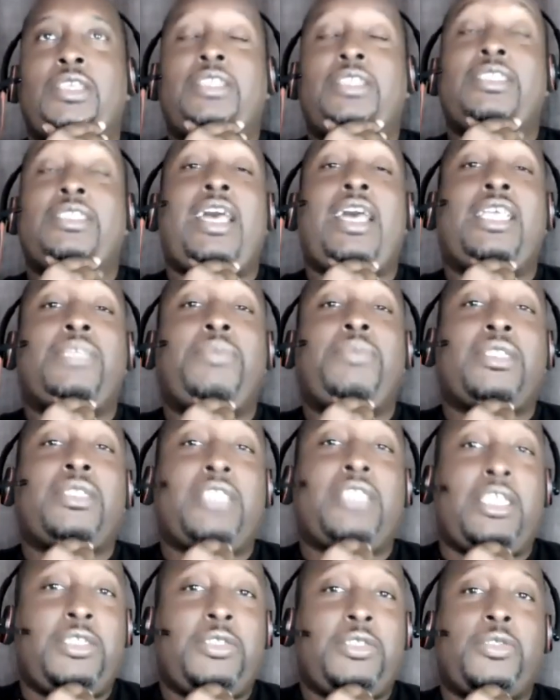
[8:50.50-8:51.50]
these high
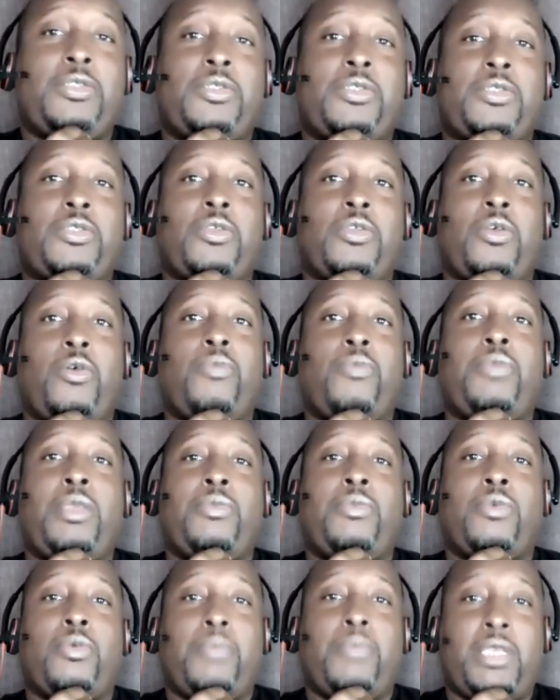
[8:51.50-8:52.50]
expectations on
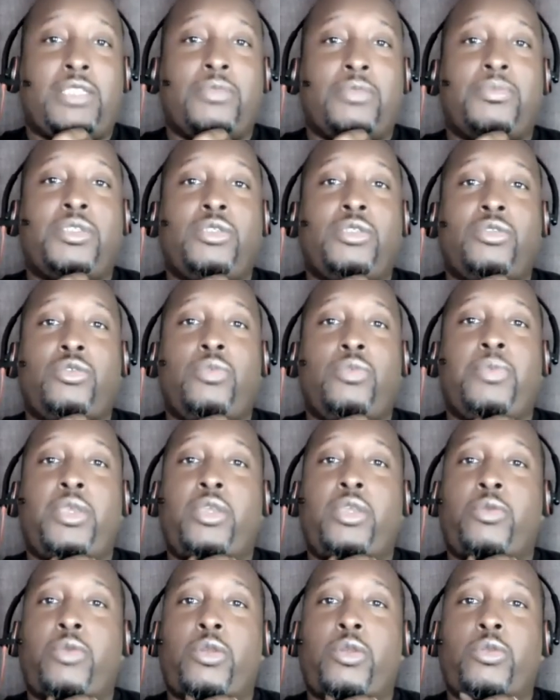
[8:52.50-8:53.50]
people and make them
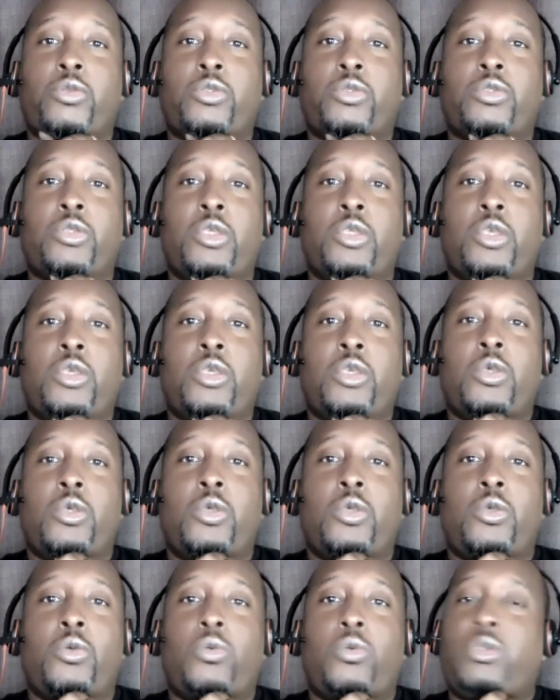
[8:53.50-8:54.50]
superheroes,
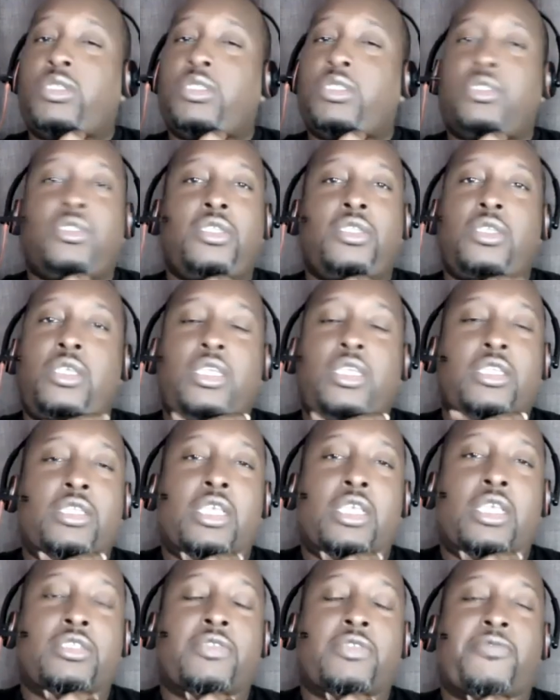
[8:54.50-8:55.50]
which is
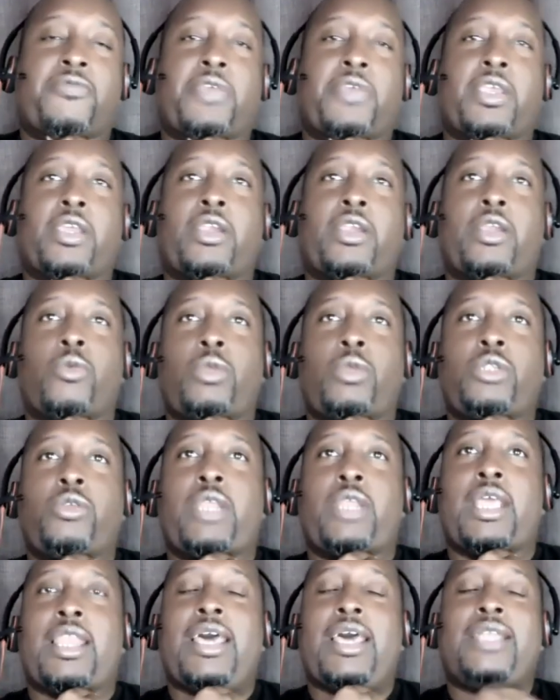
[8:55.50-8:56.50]
isn't fair. And we
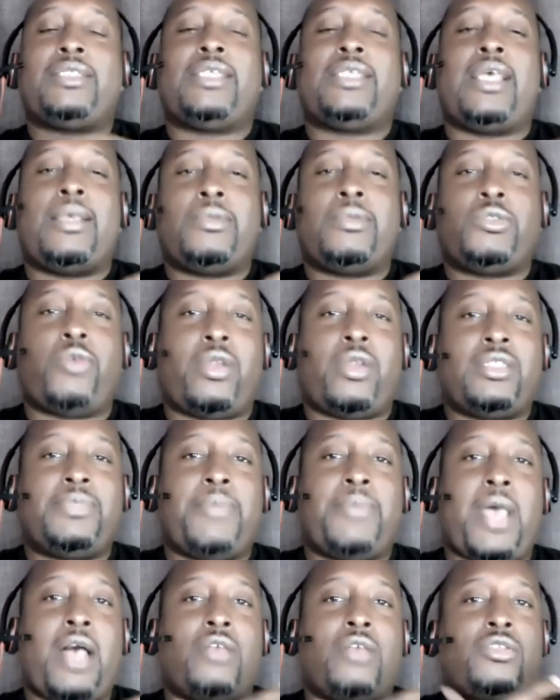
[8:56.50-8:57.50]
do that a lot of times to our
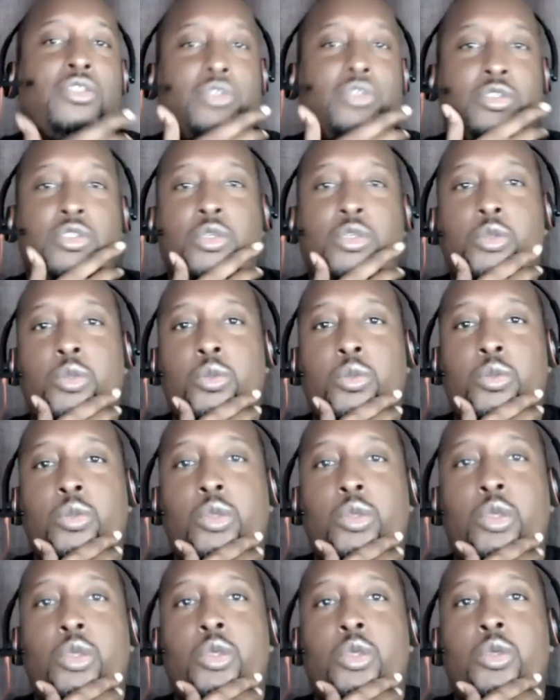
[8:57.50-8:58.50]
spouses too.
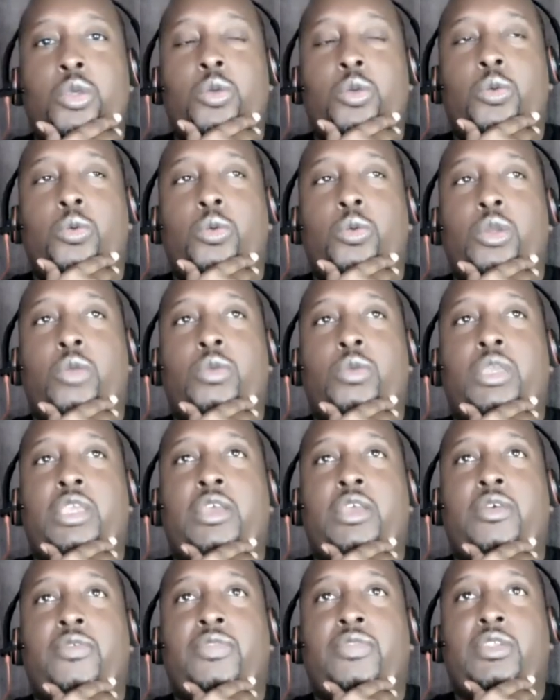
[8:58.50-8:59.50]
We don't
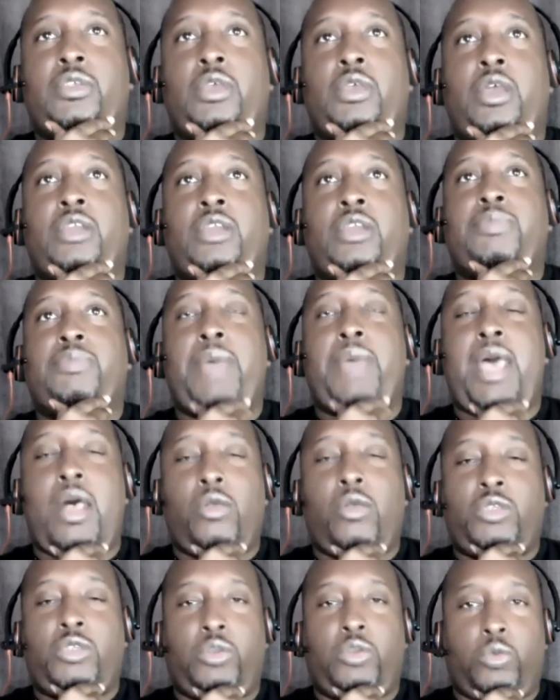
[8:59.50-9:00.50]
give the, our
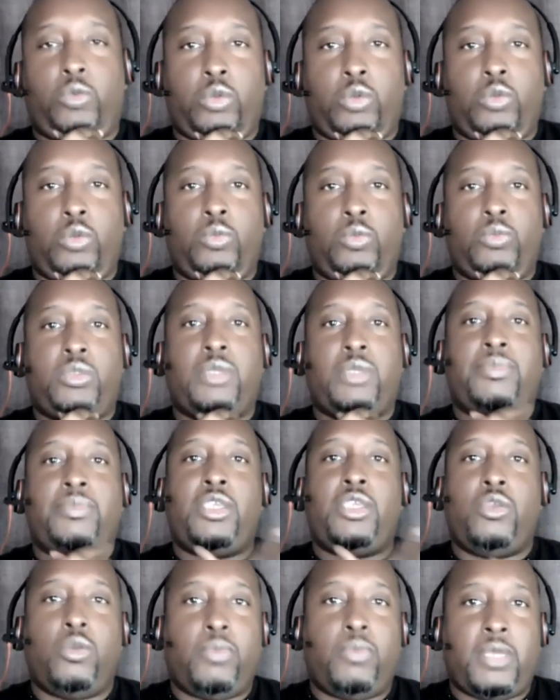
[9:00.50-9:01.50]
spouse the room to
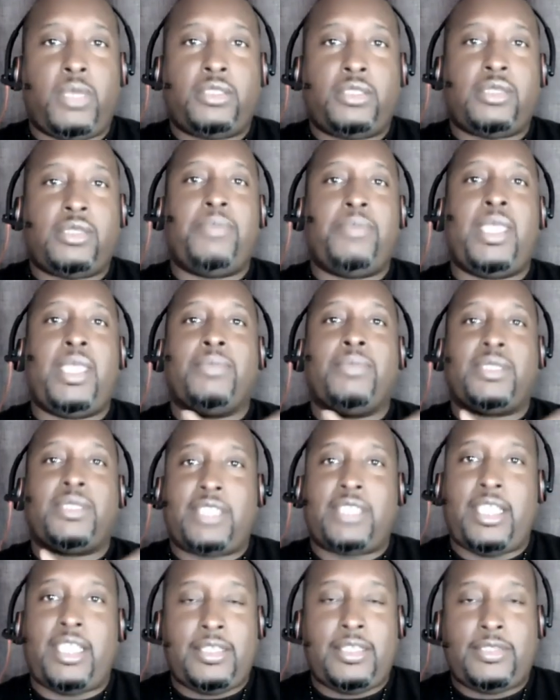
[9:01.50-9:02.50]
be human, to make
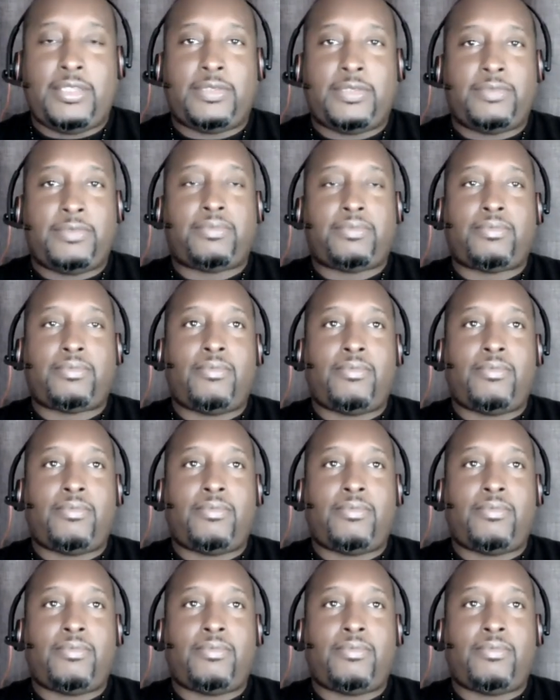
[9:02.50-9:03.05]
mistakes,